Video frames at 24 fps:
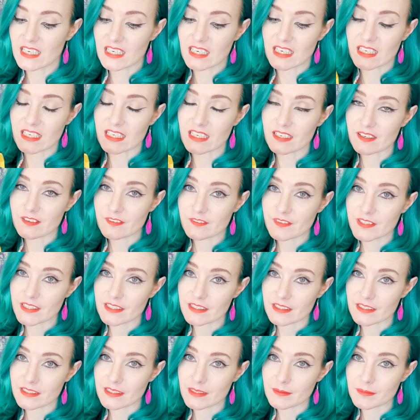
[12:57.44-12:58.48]
I got a
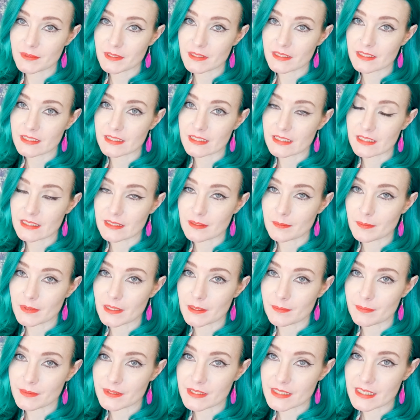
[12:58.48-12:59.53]
feeling I'm gonna need a
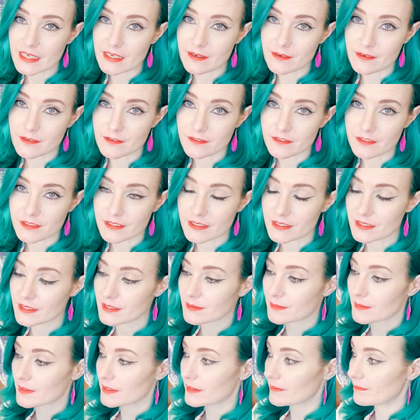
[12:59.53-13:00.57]
paper towel for
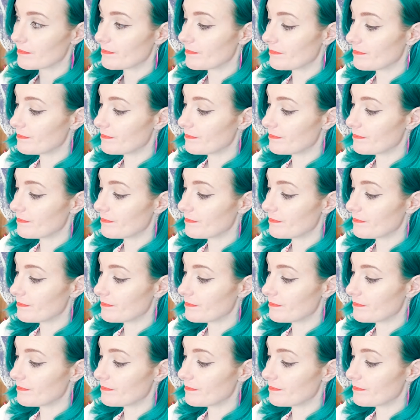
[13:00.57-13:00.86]
this one.